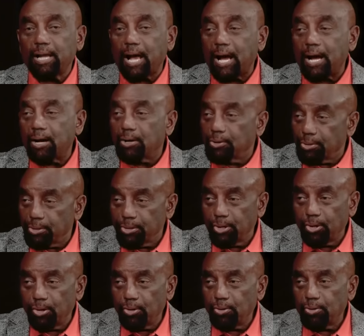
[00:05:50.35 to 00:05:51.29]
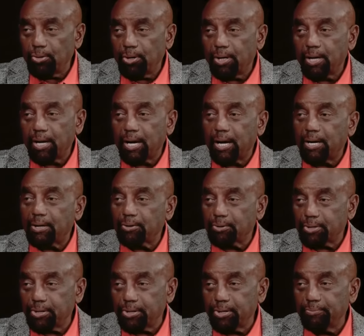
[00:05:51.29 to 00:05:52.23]
I don't know. I
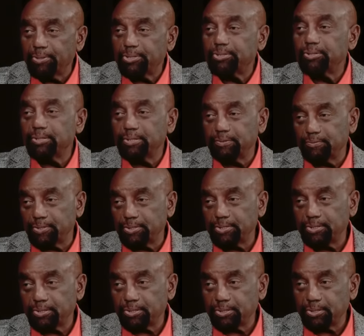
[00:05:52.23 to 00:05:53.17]
don't care, but you leaving here.